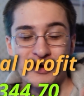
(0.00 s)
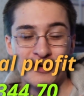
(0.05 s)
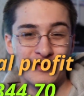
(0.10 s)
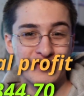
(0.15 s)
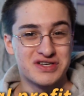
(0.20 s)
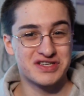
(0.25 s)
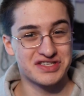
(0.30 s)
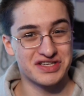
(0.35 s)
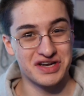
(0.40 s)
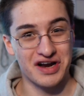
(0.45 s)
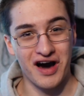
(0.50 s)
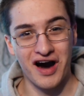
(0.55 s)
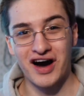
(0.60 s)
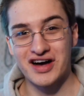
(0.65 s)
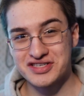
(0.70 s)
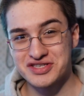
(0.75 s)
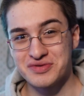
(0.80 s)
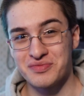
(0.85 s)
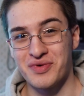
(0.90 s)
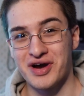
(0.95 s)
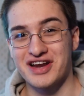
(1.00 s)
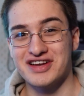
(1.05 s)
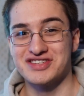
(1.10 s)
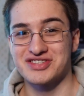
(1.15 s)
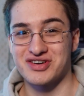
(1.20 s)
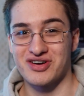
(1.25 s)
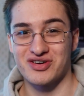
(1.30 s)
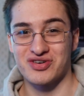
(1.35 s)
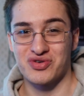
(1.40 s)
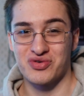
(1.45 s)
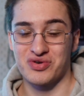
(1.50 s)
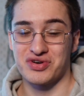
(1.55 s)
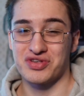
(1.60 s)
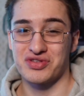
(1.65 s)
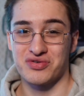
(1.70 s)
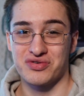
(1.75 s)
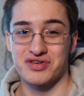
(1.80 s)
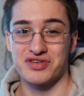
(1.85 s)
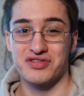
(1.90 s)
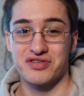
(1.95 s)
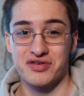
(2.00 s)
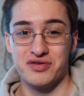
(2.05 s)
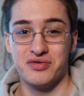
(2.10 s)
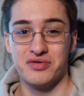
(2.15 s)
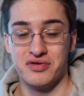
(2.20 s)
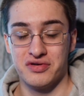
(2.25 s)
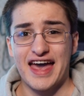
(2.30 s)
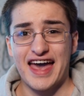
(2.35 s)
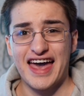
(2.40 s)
which is an awesome way to start twenty twenty-two.